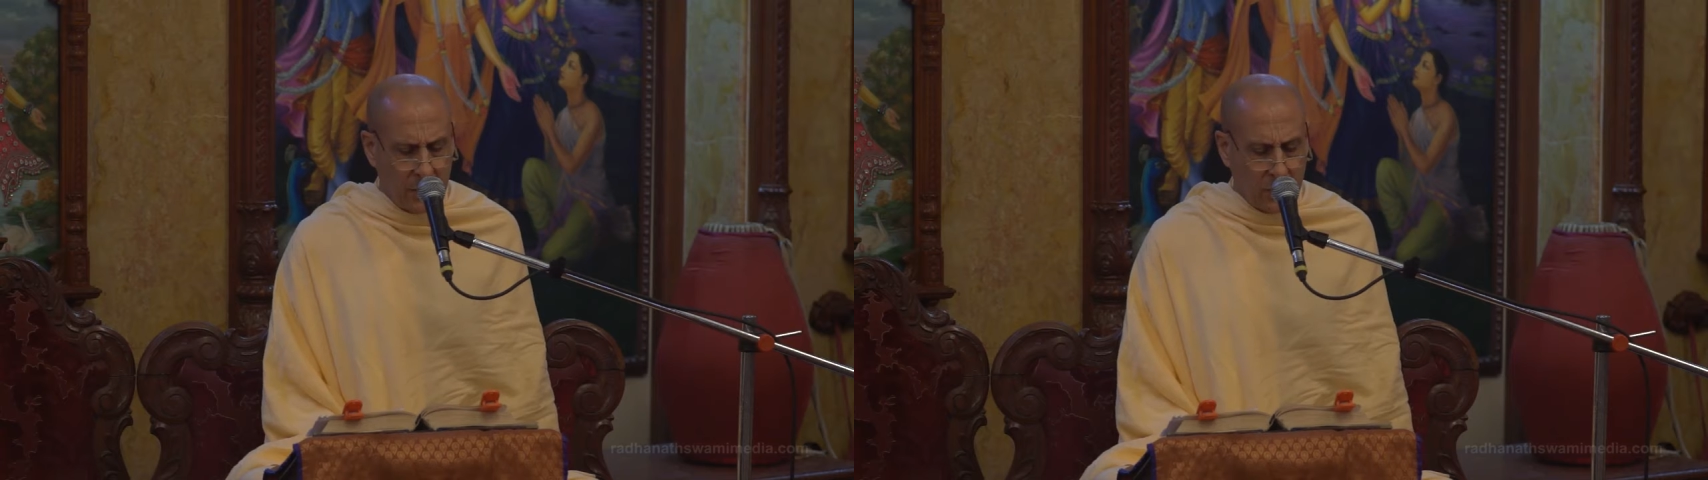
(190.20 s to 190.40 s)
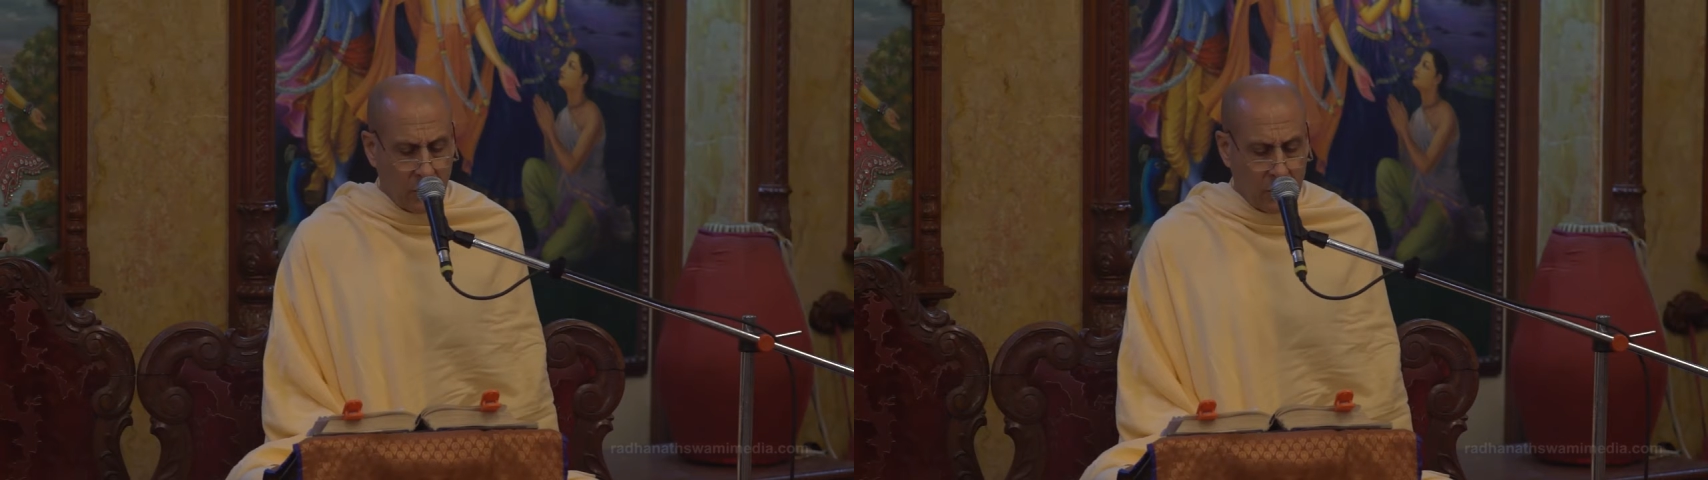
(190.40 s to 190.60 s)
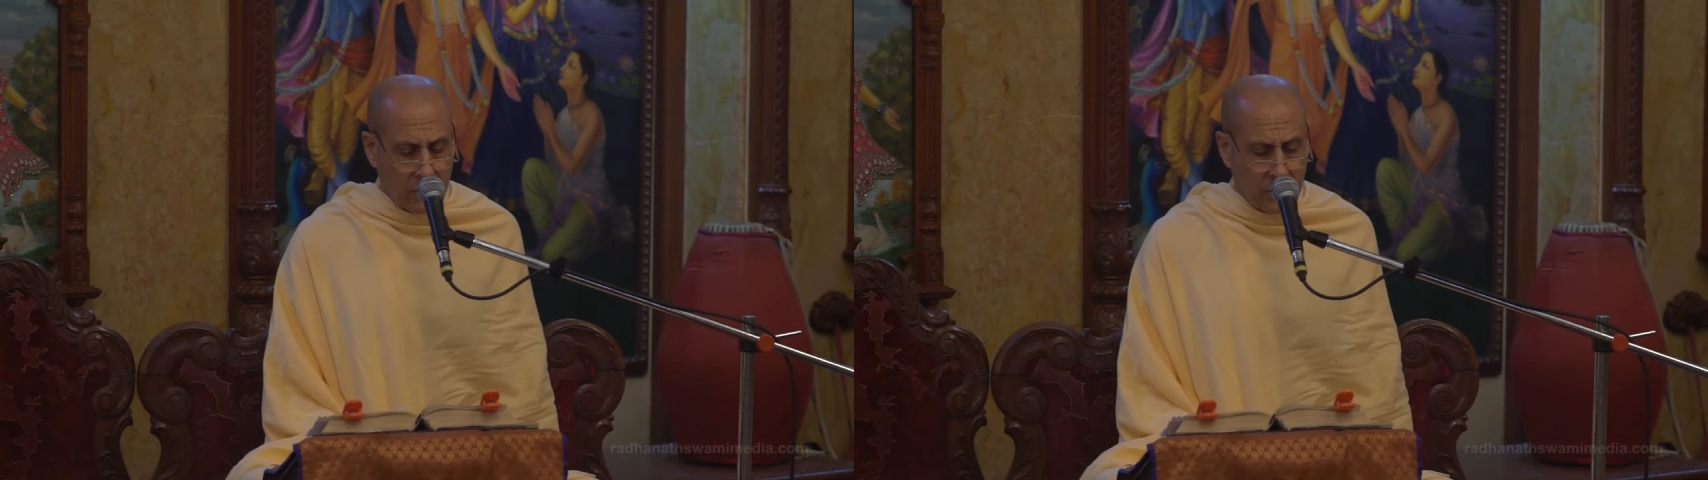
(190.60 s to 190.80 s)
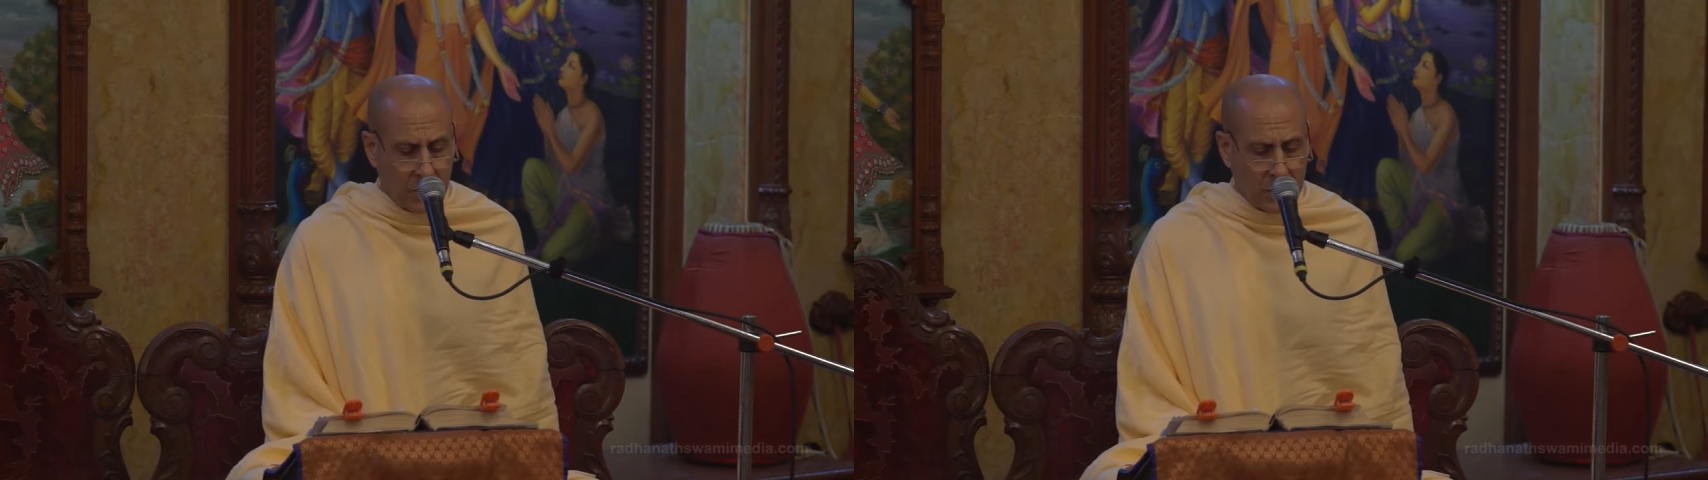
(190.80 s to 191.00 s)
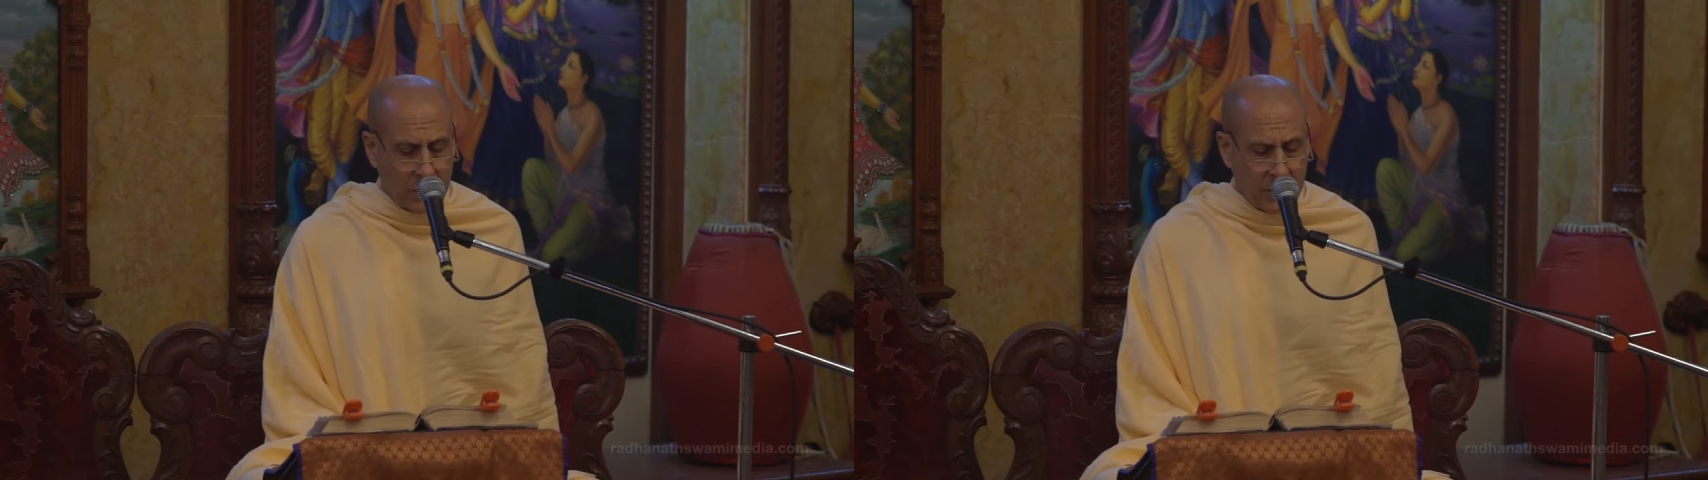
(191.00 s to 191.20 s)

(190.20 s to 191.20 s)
Lord Krishna